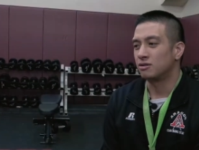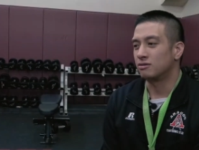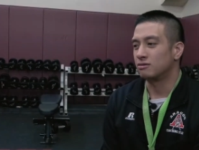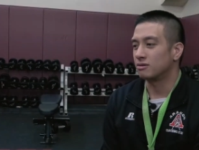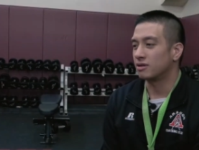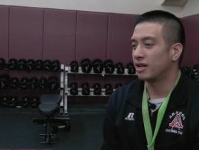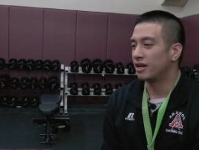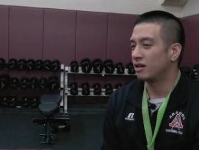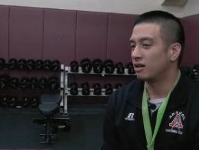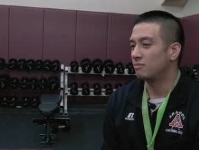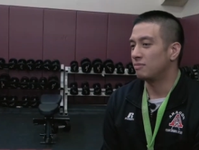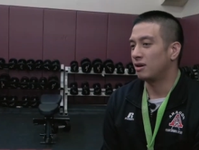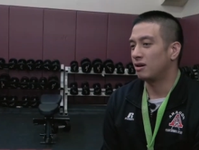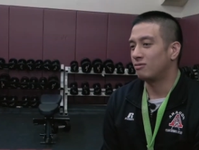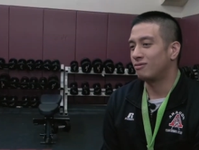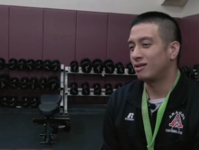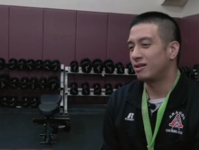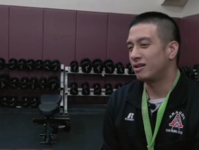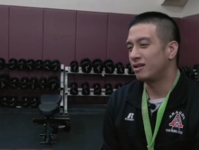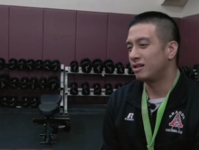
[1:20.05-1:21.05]
Don't care
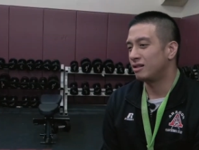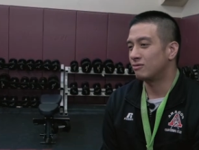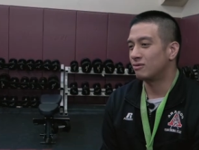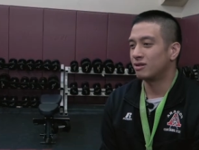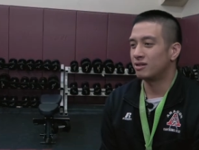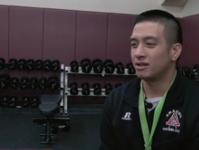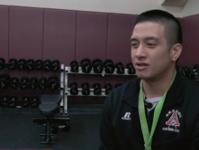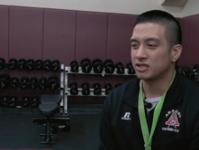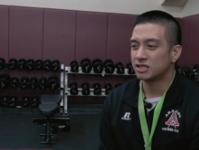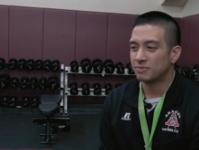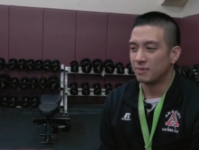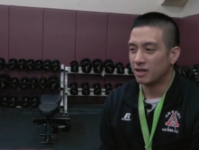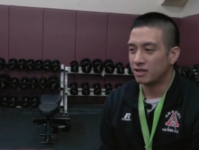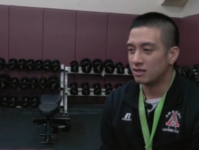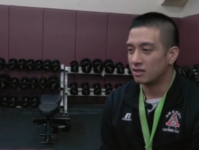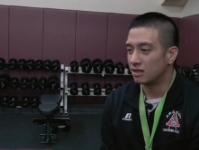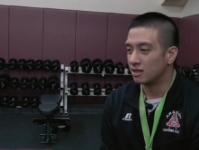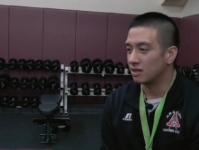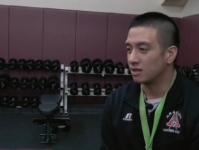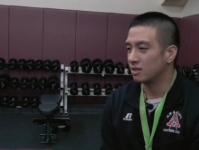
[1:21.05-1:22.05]
about what anyone else
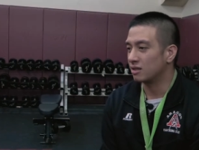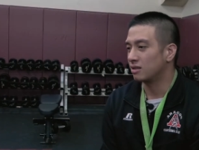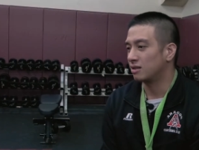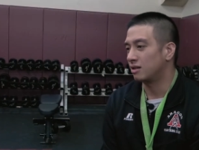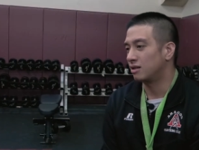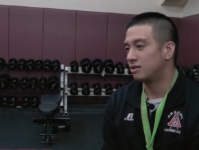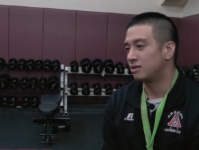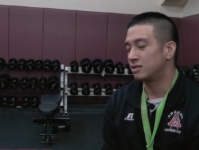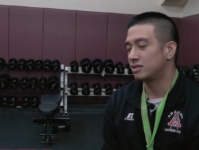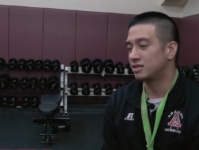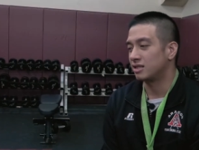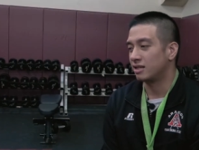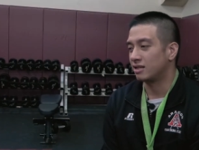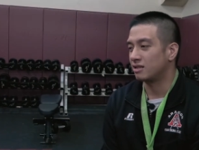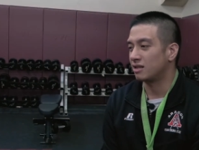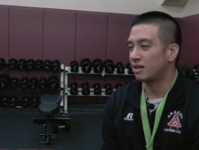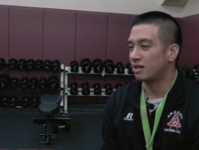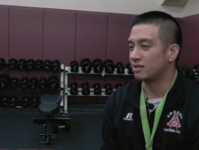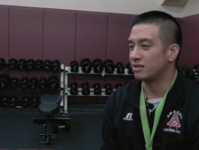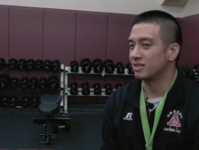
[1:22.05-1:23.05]
might think.
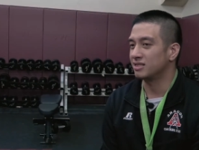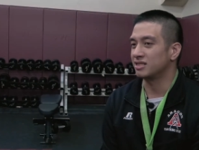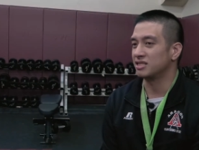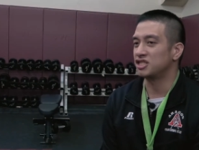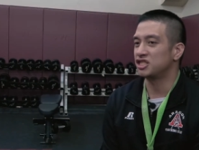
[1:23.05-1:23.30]
Understand that it's a